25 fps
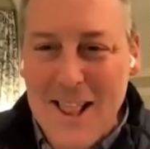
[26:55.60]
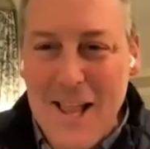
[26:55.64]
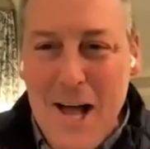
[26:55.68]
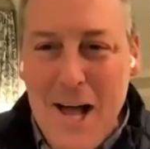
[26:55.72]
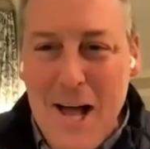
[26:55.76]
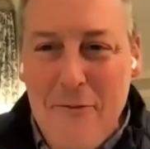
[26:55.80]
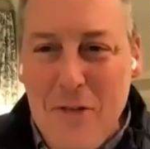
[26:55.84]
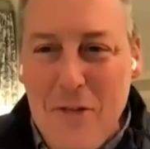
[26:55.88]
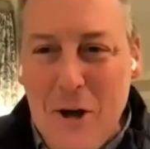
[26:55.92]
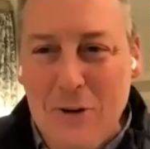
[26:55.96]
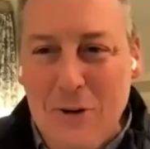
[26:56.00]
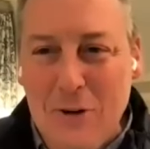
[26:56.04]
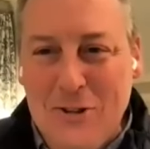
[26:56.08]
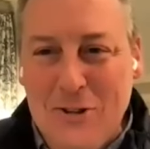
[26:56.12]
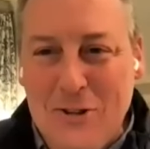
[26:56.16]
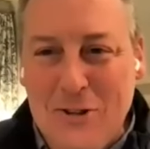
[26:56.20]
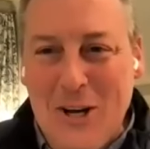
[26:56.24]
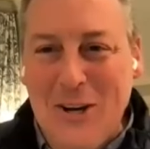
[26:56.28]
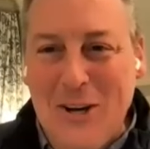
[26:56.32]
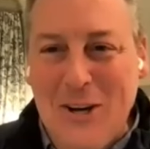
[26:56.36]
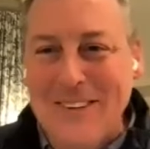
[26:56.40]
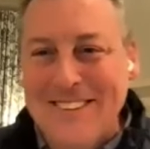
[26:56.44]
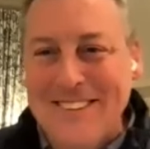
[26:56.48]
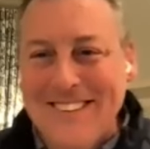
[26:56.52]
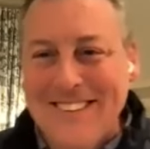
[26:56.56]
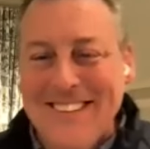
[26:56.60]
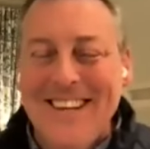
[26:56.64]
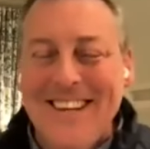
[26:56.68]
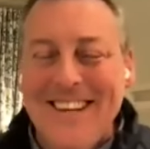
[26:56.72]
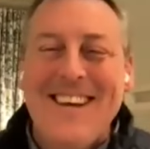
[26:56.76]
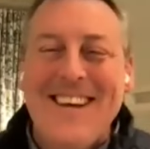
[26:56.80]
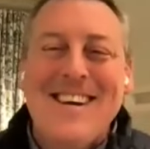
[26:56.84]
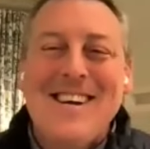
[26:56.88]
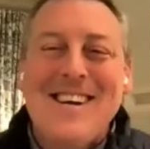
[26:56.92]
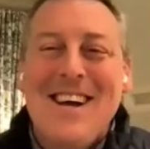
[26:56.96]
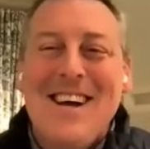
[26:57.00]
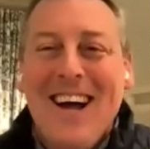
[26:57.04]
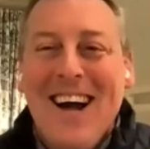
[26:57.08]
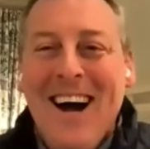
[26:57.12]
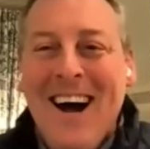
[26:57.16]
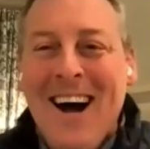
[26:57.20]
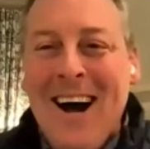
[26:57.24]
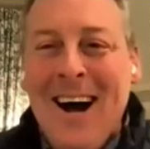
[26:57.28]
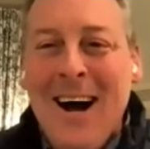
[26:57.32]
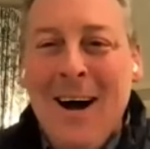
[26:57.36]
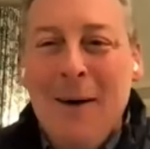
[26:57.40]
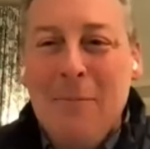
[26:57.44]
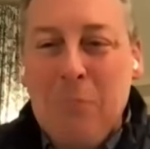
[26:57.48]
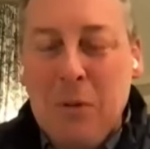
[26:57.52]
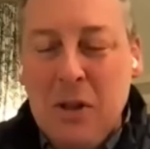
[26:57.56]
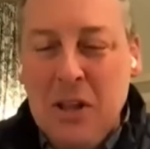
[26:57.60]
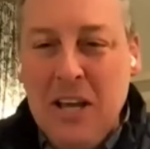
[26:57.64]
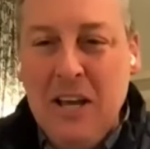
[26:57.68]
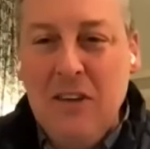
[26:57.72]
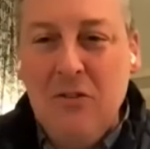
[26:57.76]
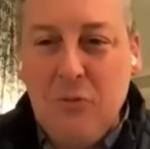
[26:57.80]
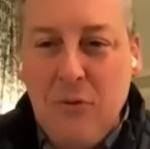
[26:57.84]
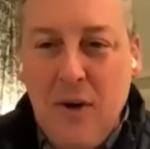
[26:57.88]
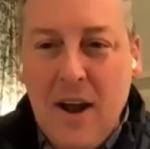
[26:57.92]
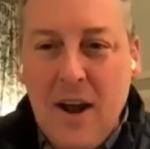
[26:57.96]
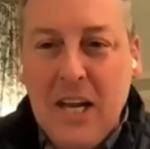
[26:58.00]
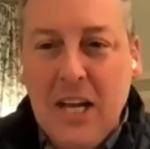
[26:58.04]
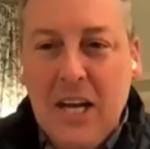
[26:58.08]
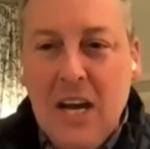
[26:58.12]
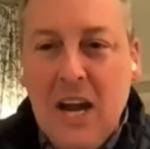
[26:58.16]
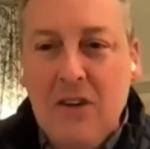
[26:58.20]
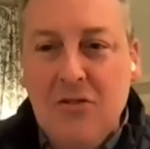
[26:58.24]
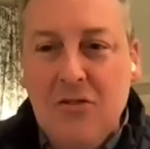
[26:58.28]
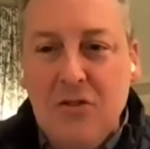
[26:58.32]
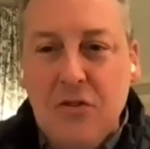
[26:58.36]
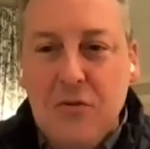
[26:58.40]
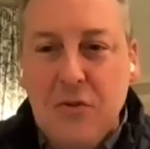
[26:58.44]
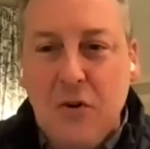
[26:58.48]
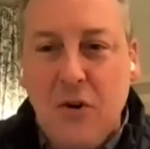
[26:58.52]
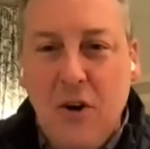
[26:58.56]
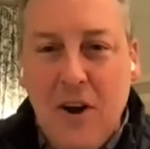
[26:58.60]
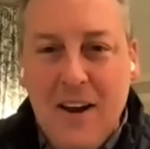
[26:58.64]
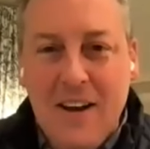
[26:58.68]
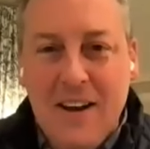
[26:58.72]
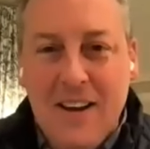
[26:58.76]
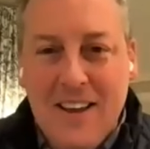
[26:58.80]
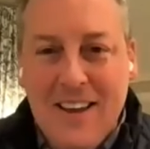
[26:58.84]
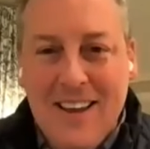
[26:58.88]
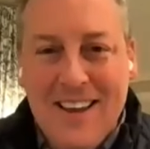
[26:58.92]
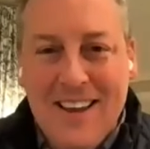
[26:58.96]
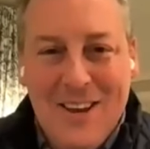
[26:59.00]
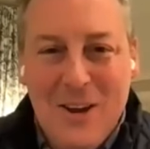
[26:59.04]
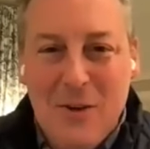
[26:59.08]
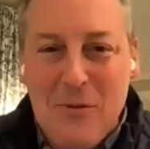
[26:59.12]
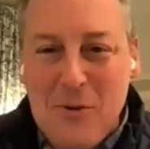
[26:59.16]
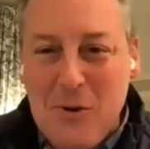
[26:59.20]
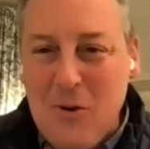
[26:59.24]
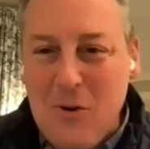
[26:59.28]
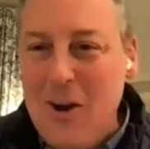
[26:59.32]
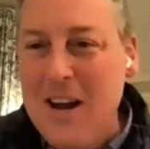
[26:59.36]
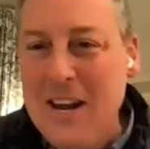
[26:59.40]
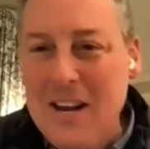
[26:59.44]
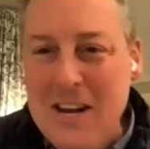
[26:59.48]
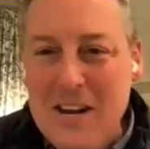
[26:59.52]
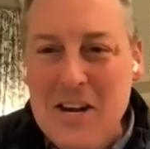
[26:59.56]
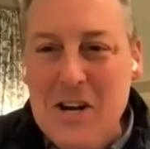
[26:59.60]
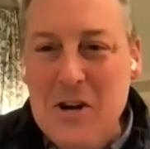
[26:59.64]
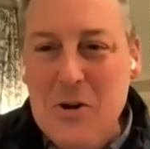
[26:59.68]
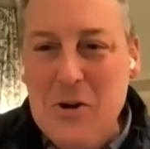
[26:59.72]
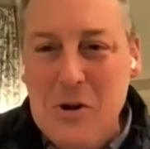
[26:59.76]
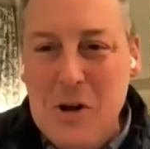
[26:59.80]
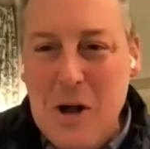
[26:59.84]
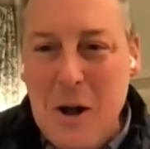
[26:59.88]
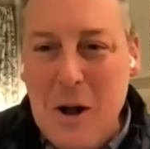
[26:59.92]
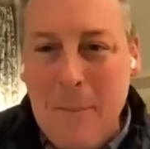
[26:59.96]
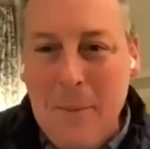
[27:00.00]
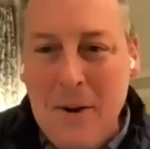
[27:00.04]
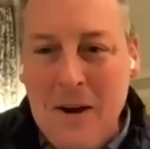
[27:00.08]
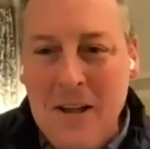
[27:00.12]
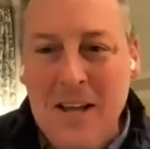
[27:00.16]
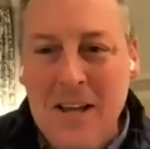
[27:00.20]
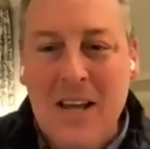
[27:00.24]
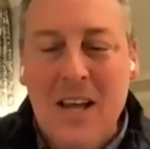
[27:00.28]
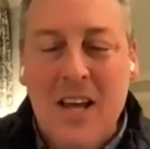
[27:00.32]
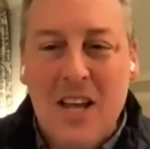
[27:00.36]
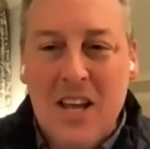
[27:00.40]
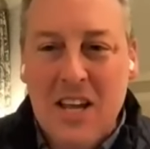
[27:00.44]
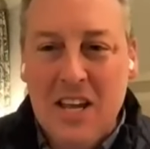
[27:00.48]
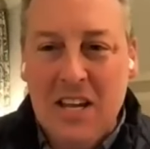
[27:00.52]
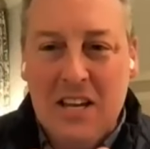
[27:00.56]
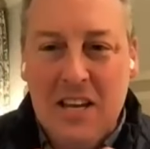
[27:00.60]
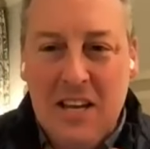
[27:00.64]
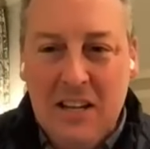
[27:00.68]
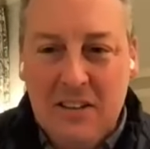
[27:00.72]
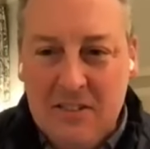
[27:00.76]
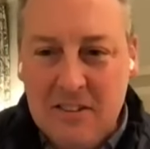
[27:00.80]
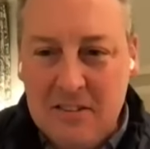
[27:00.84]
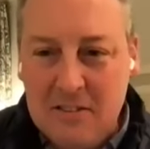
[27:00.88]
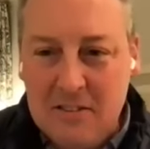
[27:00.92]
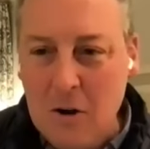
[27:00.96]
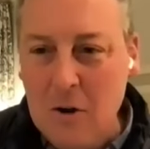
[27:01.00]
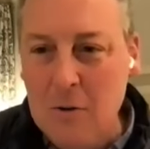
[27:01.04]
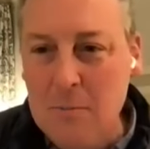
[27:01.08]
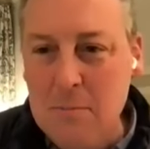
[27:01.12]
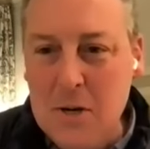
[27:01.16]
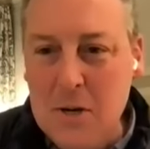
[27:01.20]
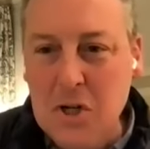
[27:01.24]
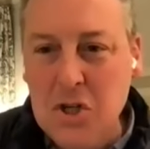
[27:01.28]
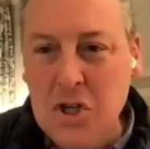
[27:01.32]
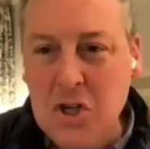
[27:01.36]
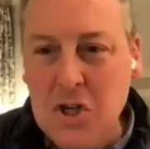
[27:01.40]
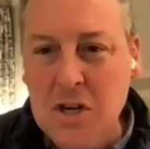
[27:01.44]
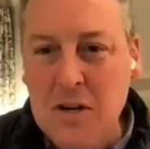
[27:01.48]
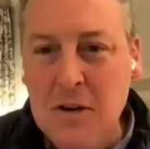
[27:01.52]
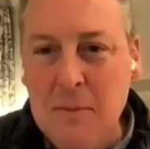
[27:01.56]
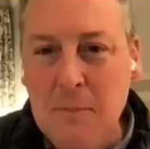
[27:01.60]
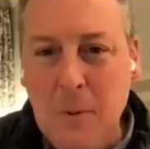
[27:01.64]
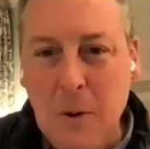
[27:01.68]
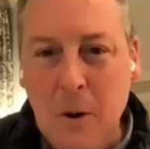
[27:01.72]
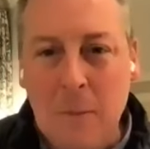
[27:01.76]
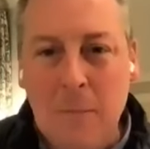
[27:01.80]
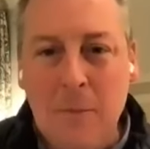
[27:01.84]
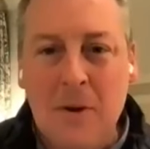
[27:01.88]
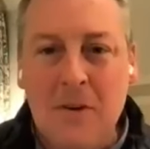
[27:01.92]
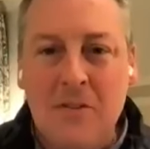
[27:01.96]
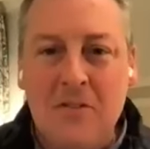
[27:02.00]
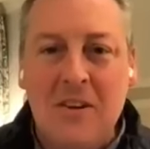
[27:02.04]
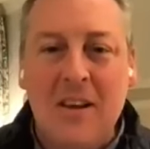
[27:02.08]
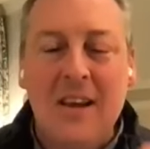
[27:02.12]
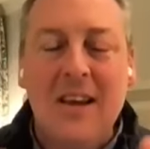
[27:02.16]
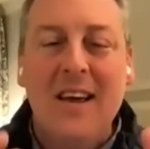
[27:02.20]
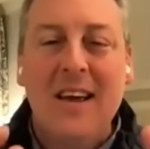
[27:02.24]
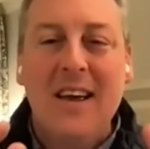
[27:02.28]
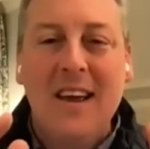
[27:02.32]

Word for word: I love those two. Uh, please best. recognize you've you've created a new company. It needs its own mission and purpose